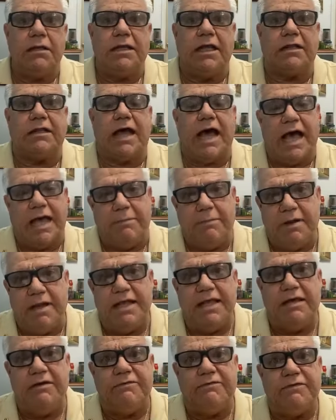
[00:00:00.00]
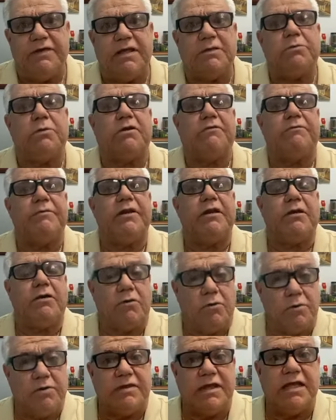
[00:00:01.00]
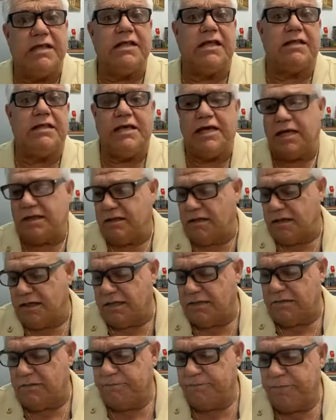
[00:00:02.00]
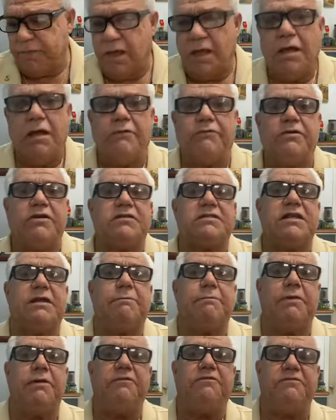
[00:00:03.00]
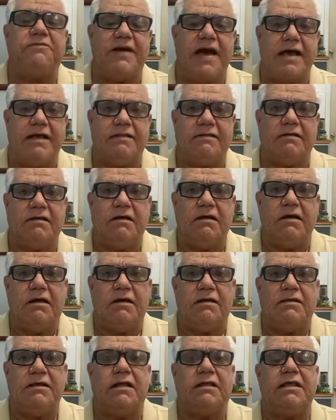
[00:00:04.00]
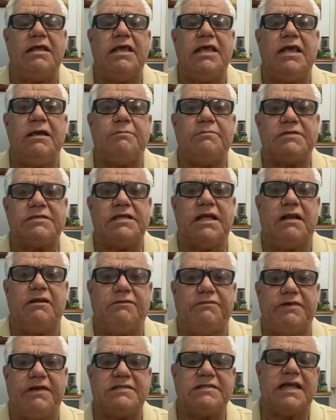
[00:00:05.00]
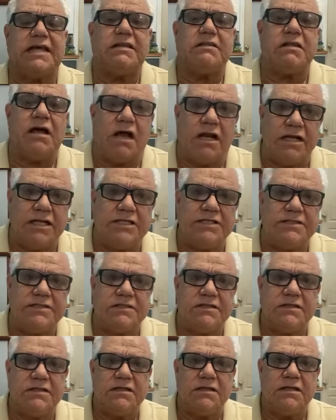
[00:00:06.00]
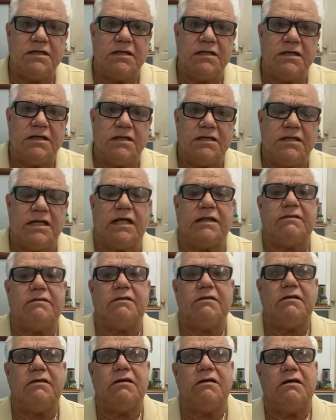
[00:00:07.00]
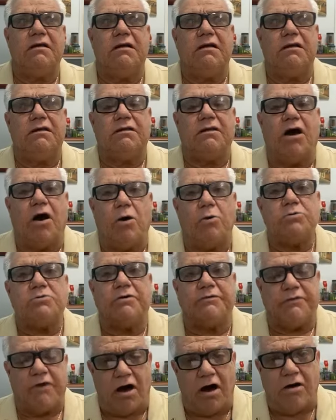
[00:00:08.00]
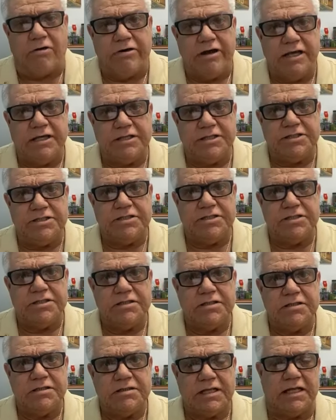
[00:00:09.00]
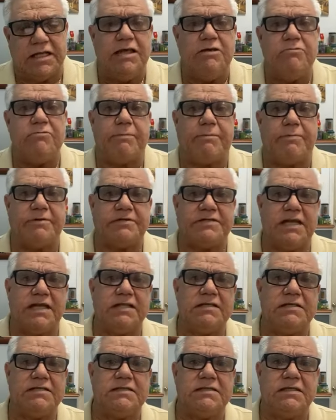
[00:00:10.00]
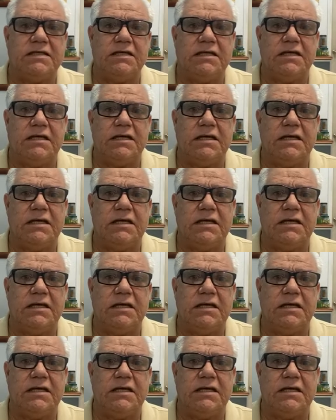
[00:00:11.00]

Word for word: that I believe it would have been a good thing that he had done it? For the simple fact that he himself has acknowledged that the House of Orange that he represents